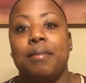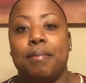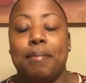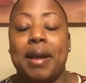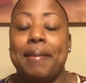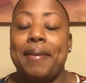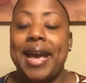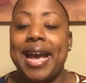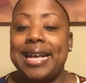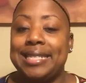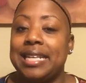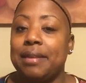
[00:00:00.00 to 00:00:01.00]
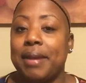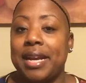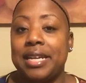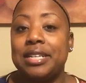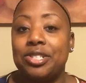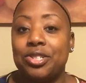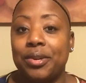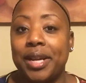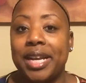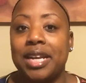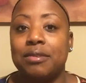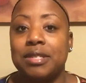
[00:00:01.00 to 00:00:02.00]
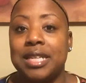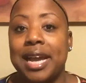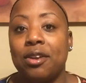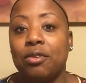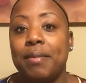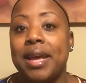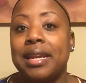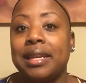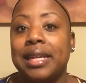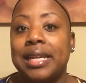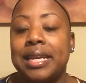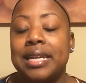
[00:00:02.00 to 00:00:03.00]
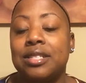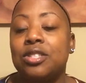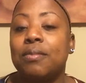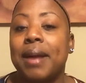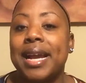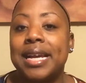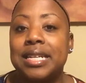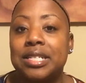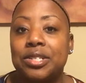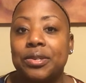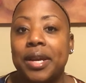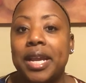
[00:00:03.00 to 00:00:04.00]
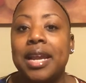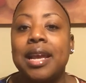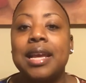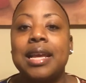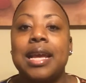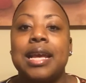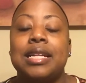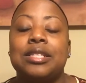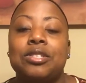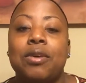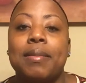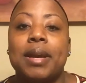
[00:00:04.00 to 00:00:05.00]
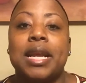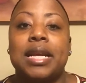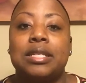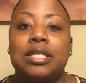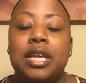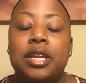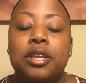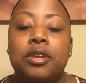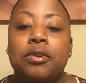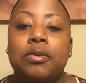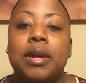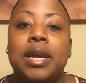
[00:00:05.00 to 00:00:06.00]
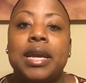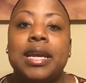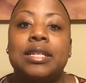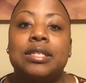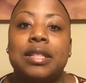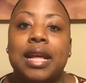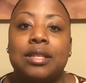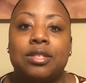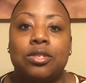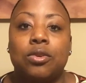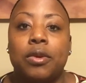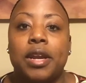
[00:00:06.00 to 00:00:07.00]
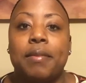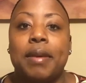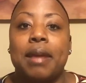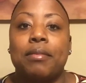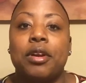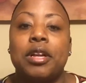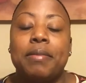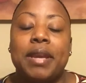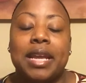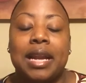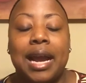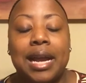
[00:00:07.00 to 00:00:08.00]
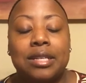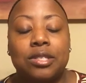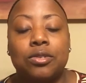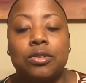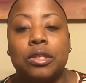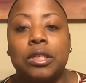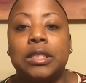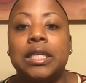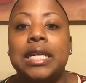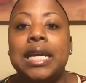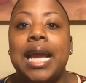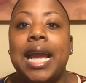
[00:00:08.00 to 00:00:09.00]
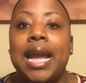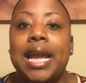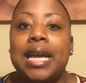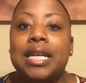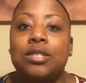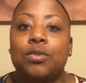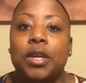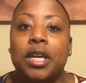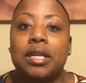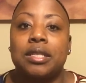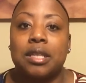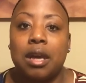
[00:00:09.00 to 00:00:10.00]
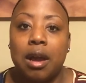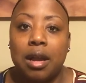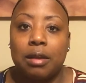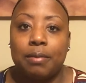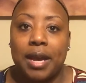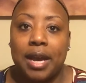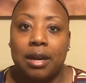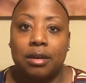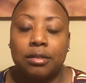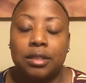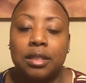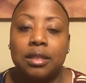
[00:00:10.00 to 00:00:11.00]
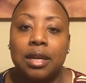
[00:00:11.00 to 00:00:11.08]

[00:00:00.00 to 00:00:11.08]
my past and my history, and it was titled Meddling into My History. And so I'm going to continue into that story, but I'm going to be in high school, and we're going to talk about